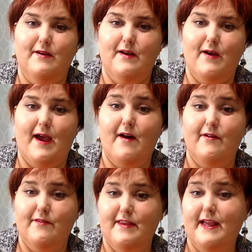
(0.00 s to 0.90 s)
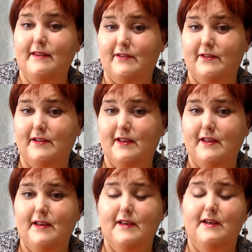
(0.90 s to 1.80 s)
how they look.
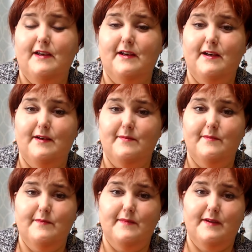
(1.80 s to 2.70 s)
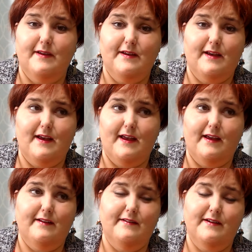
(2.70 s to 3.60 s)

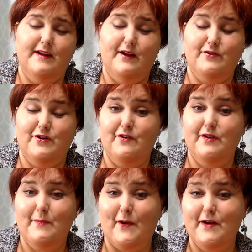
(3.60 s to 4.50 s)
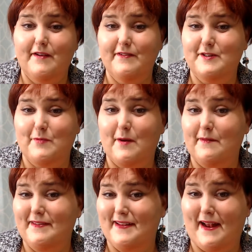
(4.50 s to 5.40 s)
And, you know, truly part of it's
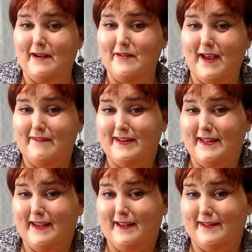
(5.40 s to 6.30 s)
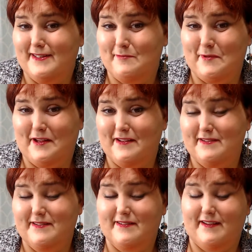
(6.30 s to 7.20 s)
probably that I don't have any kids,
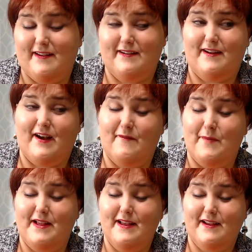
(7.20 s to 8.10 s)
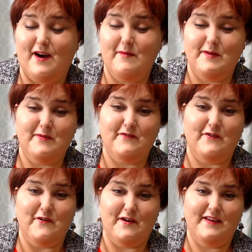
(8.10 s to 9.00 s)
because, you know, I've made that comment
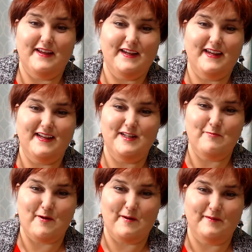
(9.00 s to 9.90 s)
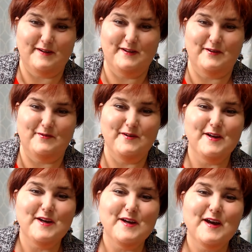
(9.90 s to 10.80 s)
before. I think kids probably do
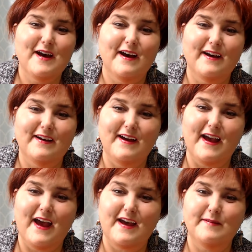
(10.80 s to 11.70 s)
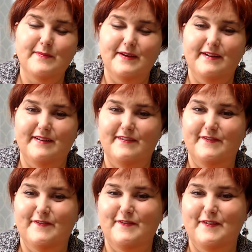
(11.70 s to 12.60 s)
add a bit of